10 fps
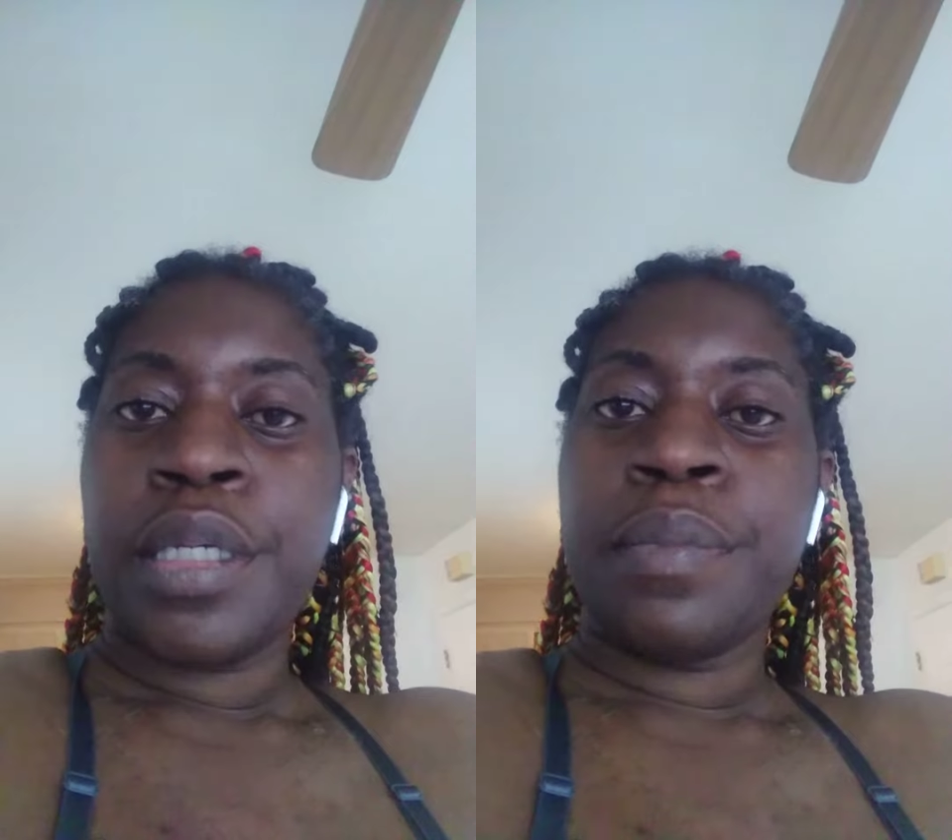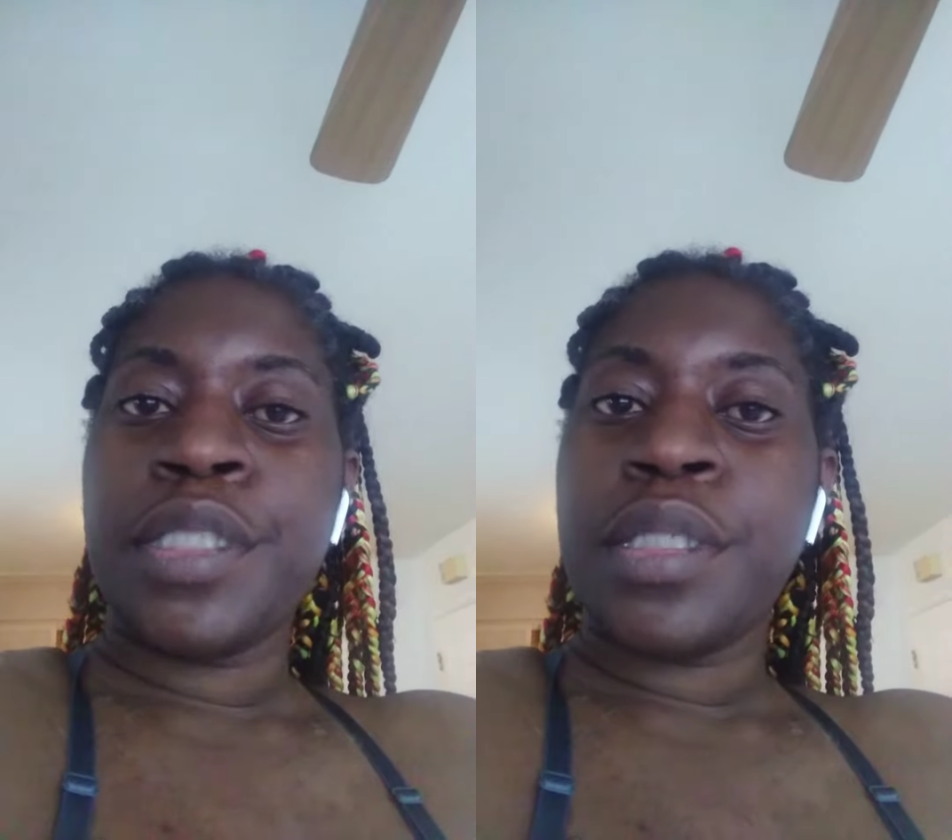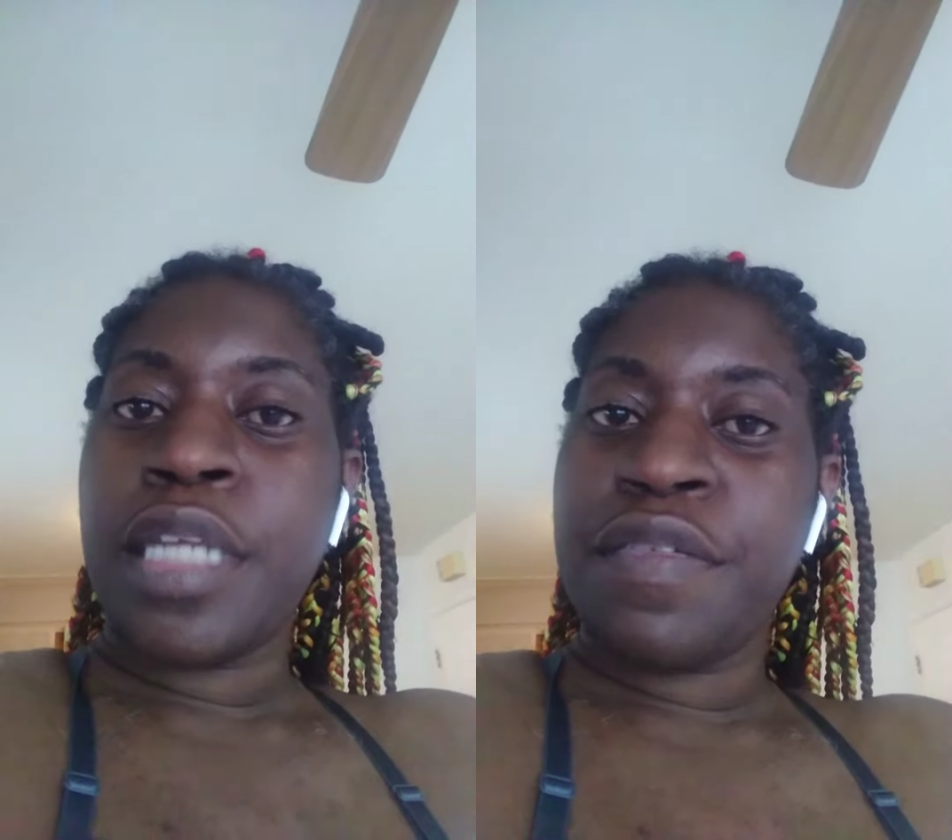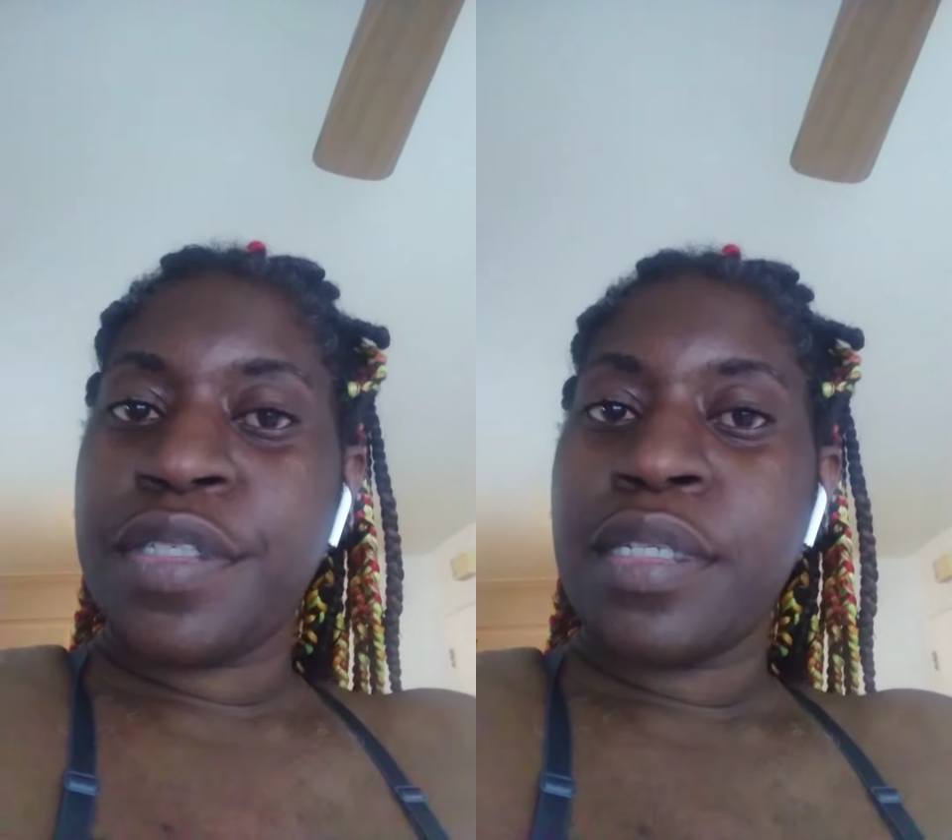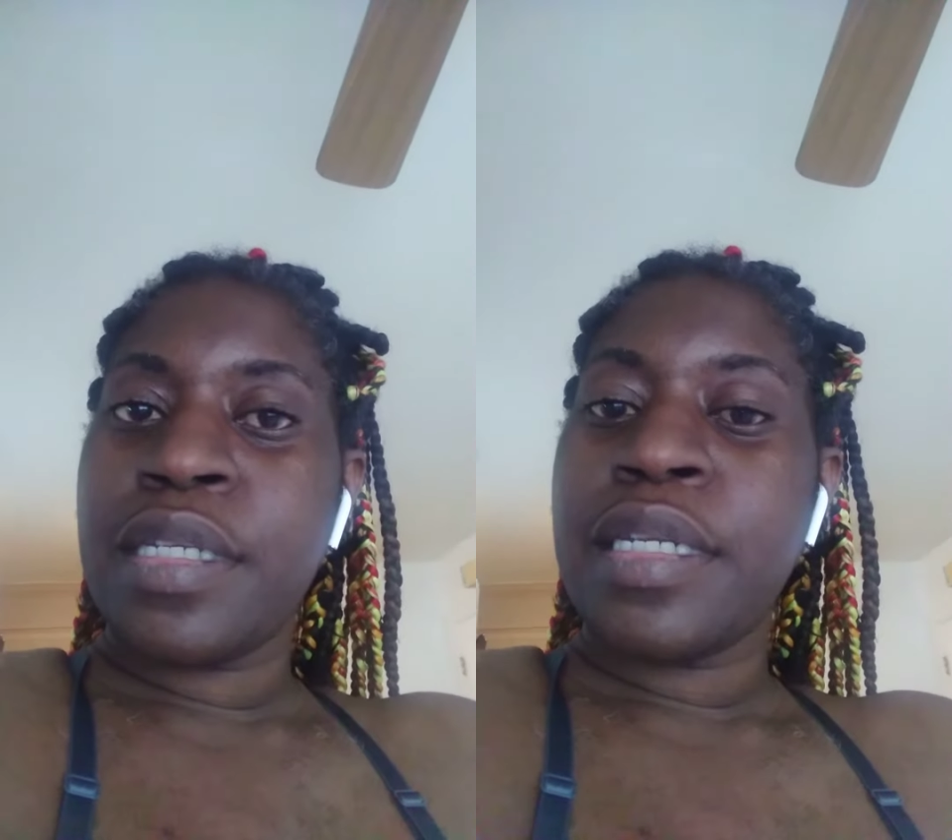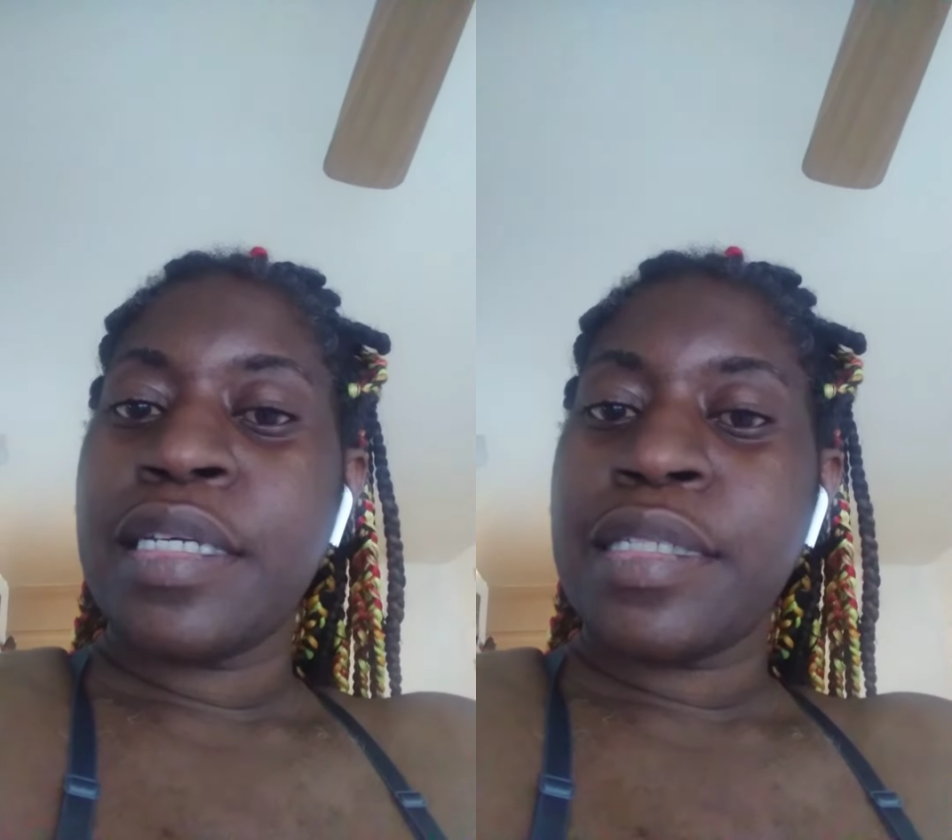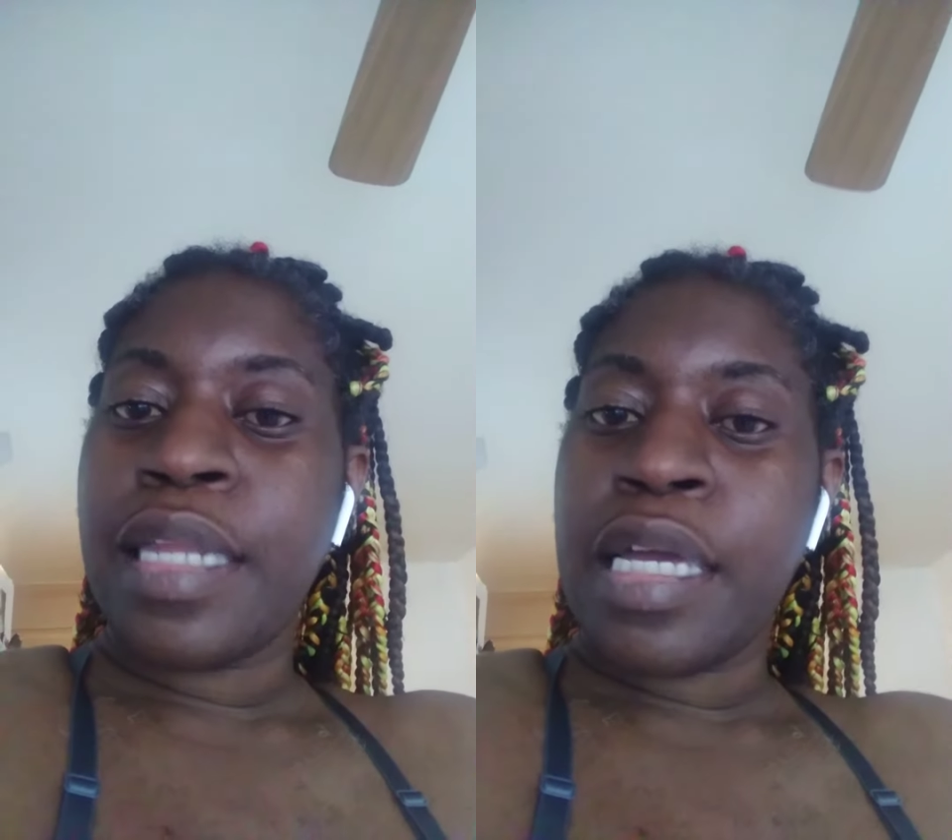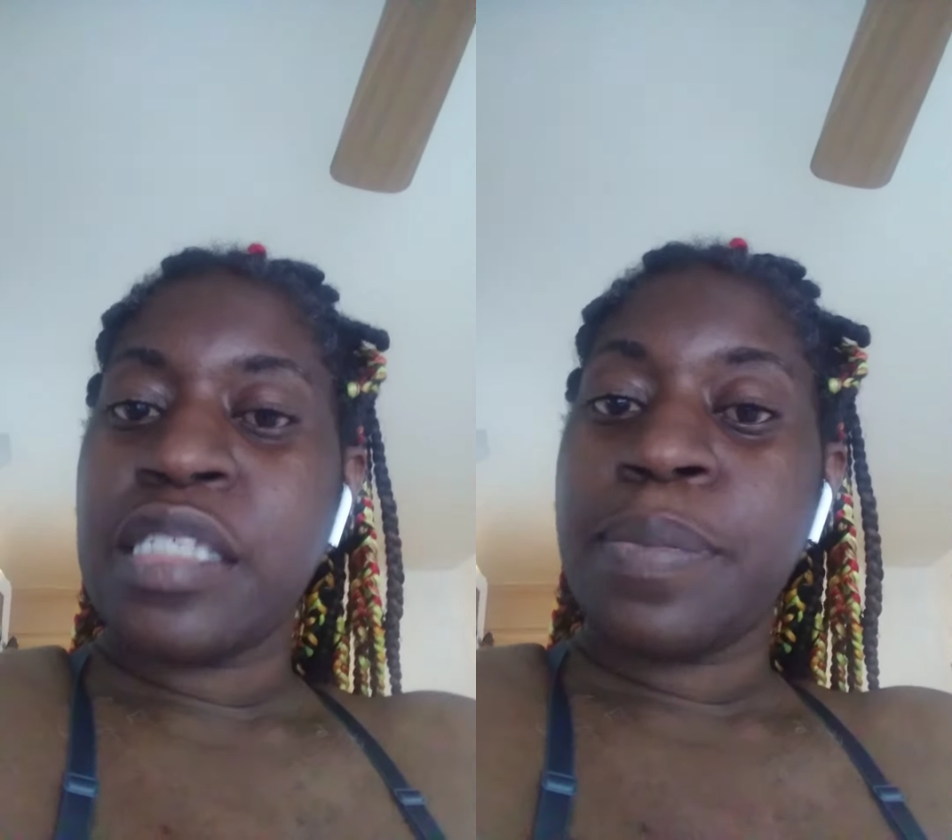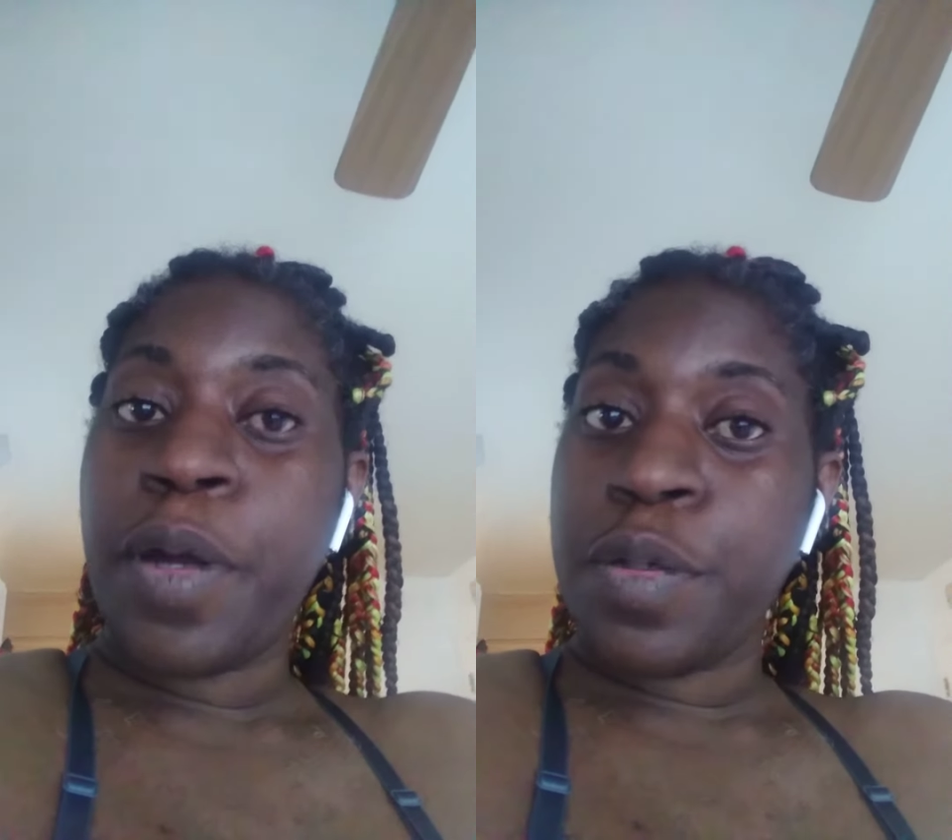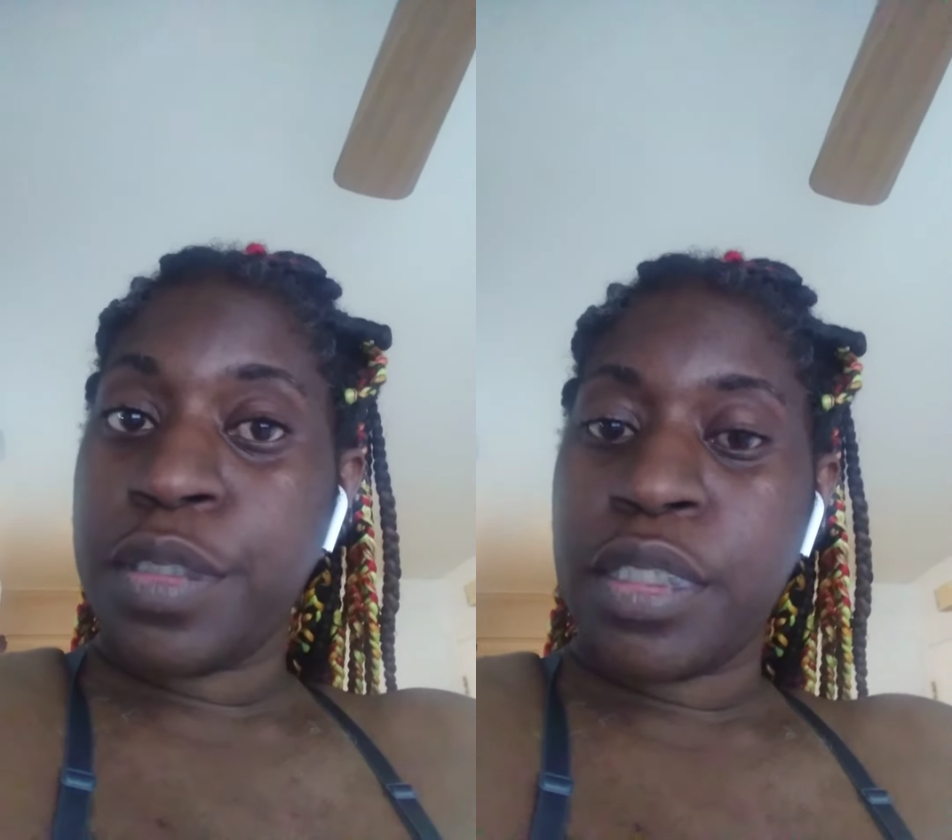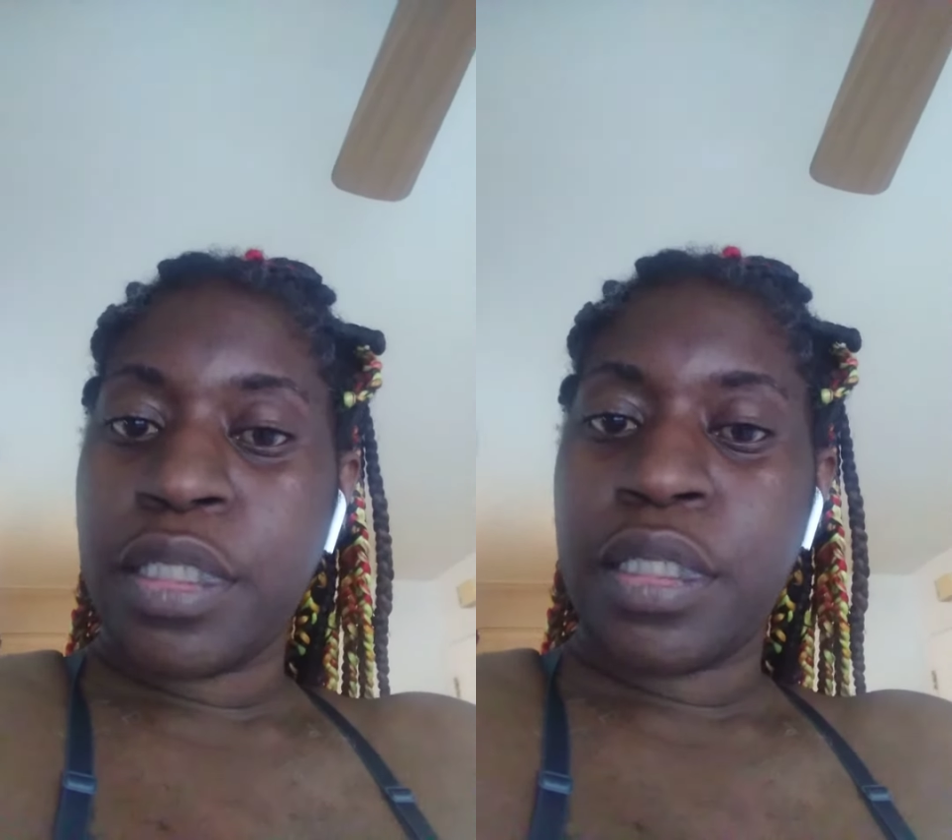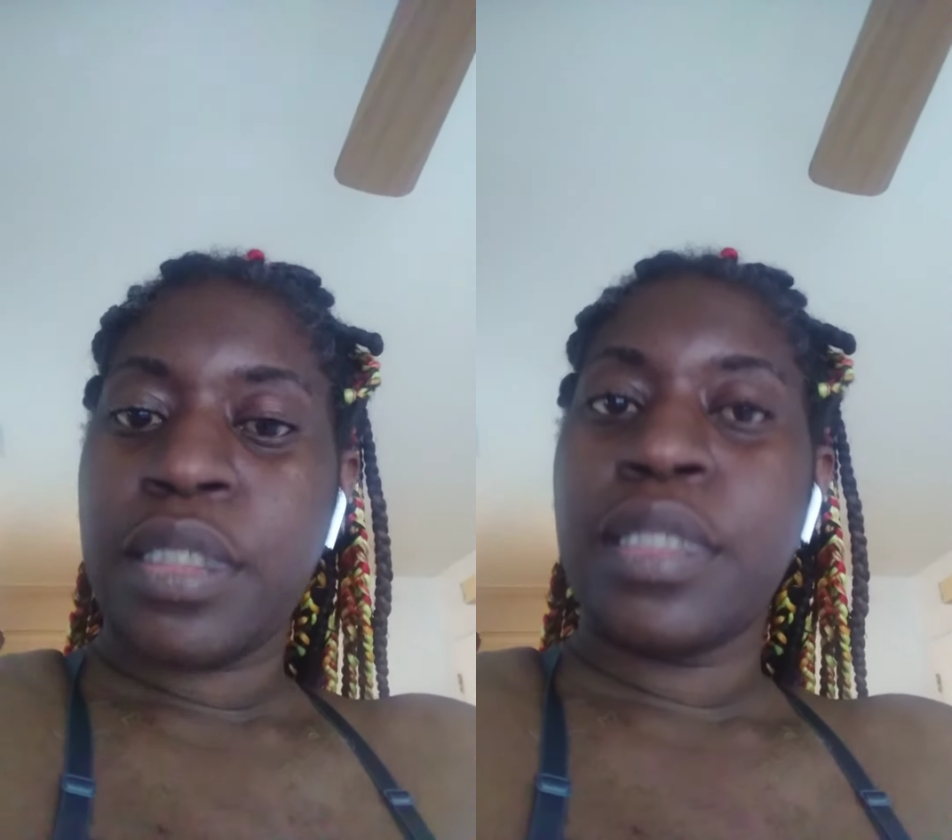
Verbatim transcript: Mr. Davidson is the last person,